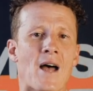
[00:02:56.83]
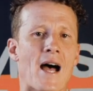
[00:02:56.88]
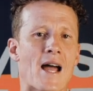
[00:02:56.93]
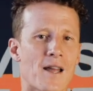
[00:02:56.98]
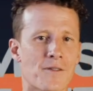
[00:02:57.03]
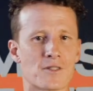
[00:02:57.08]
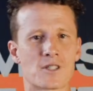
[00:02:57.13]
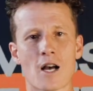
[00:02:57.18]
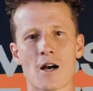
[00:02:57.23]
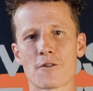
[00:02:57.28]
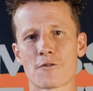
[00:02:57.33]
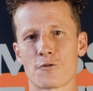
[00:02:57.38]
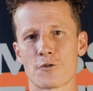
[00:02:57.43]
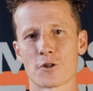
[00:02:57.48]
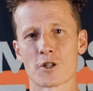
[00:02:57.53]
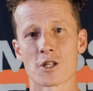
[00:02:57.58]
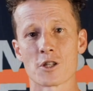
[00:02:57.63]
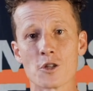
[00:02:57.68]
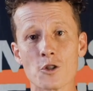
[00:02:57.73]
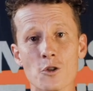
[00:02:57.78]
I have done
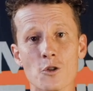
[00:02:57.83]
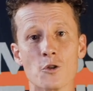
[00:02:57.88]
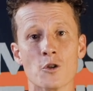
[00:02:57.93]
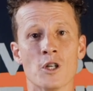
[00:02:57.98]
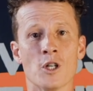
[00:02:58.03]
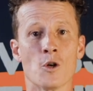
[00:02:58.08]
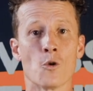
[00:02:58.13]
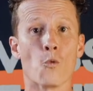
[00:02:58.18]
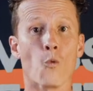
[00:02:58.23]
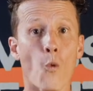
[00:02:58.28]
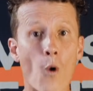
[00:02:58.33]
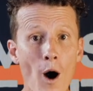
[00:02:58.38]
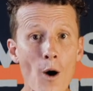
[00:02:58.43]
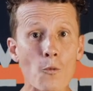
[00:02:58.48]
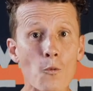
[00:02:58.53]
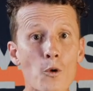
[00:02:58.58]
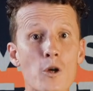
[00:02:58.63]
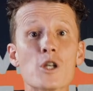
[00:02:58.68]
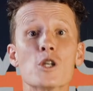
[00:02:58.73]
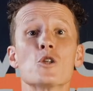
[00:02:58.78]
for you.
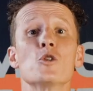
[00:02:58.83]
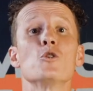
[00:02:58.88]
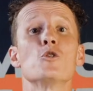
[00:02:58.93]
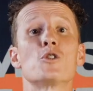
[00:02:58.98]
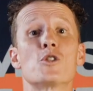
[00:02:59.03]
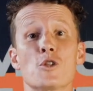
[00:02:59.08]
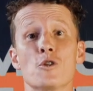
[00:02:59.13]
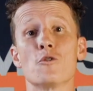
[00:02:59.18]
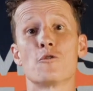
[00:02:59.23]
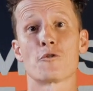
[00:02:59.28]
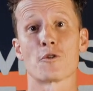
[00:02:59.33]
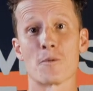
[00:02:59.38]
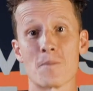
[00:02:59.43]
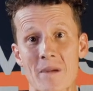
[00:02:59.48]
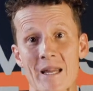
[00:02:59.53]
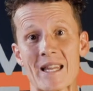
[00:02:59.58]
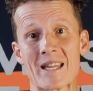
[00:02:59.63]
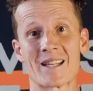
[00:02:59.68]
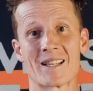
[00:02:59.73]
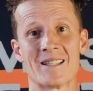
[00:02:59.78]
What will you do for
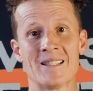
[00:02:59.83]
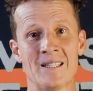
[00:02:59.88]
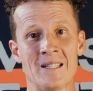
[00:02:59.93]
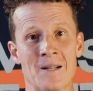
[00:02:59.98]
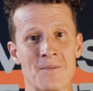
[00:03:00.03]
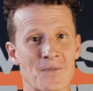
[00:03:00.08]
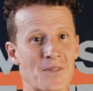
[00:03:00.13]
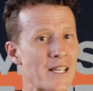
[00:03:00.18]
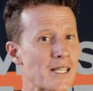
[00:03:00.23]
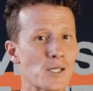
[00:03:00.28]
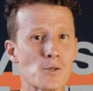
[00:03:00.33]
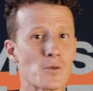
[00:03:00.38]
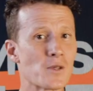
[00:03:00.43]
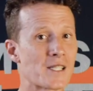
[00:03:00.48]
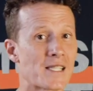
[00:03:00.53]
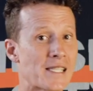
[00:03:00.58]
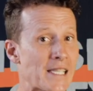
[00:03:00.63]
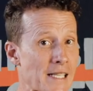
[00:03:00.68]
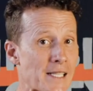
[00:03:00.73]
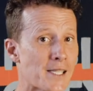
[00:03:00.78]
me? This
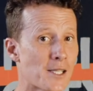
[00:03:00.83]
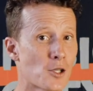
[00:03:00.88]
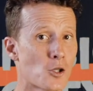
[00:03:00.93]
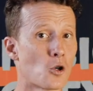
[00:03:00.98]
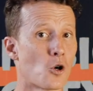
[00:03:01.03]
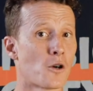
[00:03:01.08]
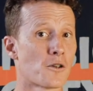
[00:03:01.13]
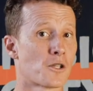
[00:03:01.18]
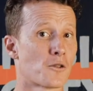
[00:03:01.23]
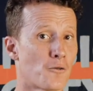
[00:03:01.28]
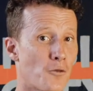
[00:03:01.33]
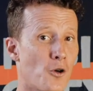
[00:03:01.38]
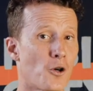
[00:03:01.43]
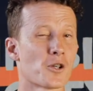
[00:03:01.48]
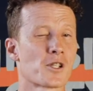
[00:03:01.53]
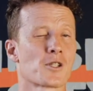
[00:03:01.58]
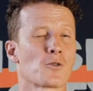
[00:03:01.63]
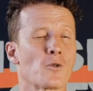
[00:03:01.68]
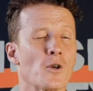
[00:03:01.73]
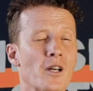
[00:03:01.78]
was Zinzendorf's
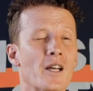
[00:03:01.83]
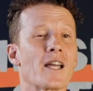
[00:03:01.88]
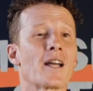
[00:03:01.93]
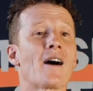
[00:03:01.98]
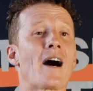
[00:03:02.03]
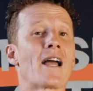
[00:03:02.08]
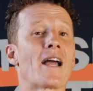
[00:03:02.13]
first really